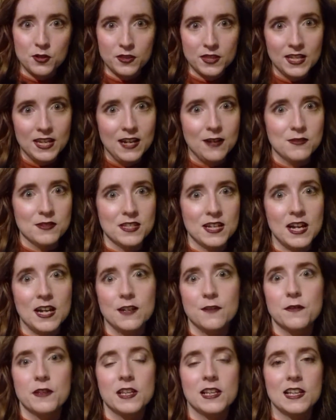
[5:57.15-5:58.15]
on the
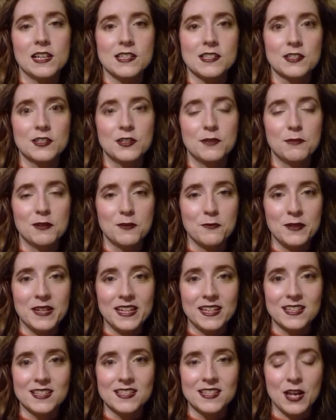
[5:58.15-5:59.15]
outside for the last couple of
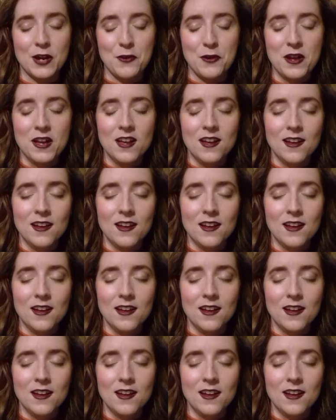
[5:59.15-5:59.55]
weeks, so